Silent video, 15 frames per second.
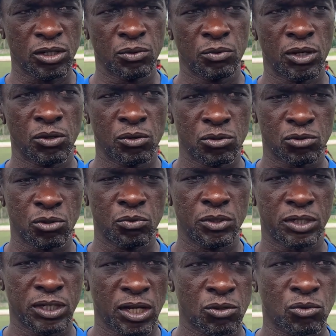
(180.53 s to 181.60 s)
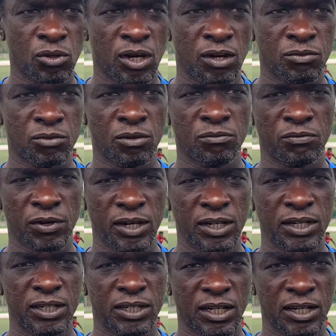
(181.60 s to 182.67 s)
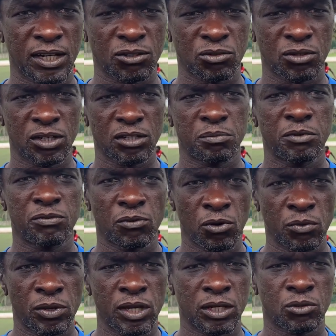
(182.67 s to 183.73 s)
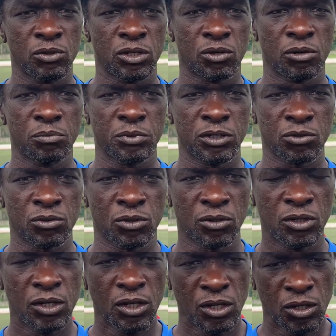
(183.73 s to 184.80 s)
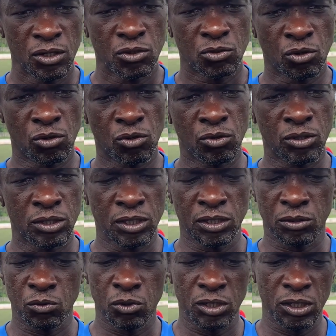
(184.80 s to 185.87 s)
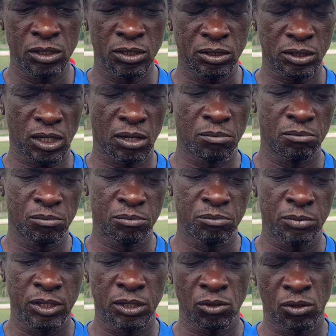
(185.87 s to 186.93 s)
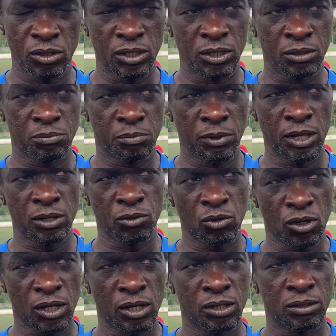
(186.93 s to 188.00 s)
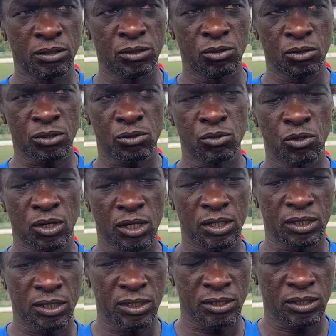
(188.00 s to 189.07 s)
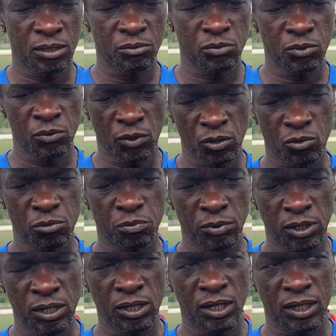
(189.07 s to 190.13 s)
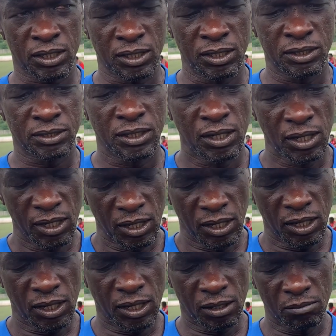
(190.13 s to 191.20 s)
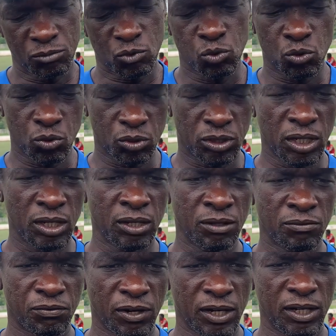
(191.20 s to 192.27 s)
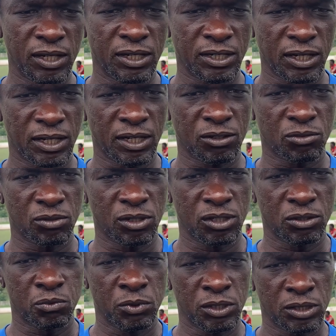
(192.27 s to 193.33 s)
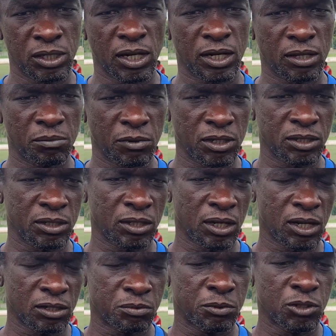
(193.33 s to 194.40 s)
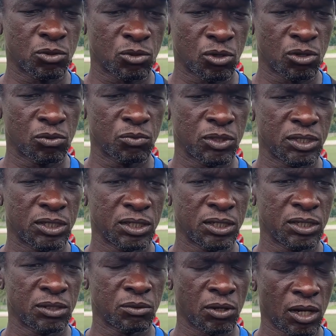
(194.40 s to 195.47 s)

the way, also we trying to have some friendly internationals before we get to the competition. So it wouldn't be only playing local test games. We want to play at least 2 to 3 friendly internationals, which the arrangement has been done with the